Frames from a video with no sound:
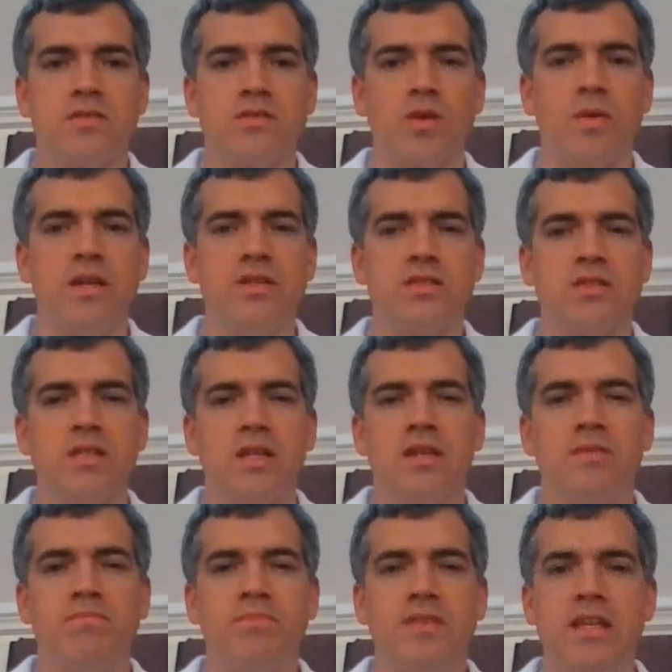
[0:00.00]
So he's
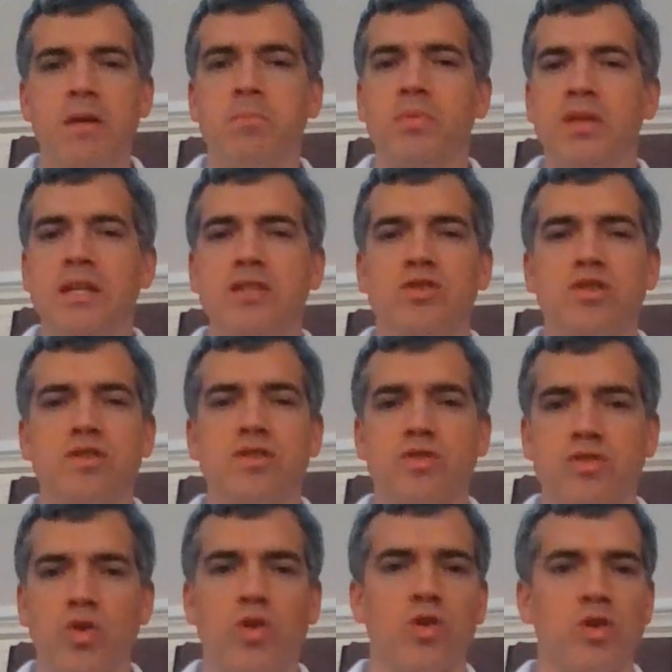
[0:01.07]
deeply
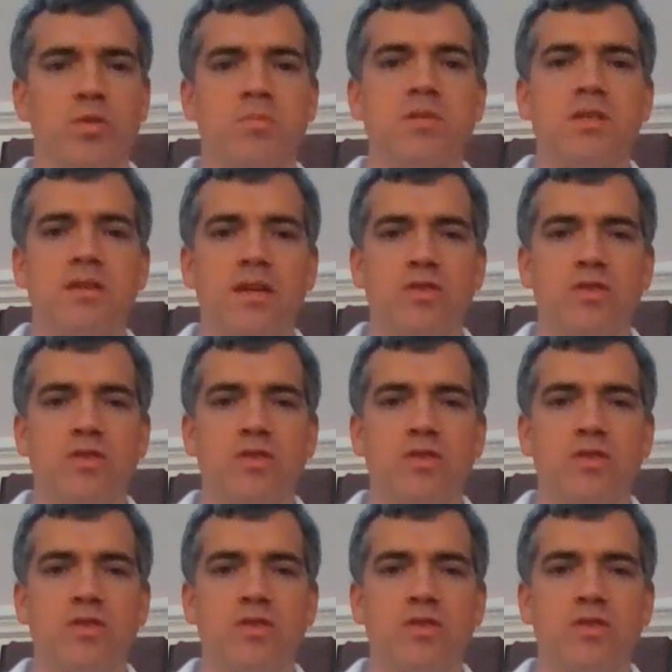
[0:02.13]
disturbed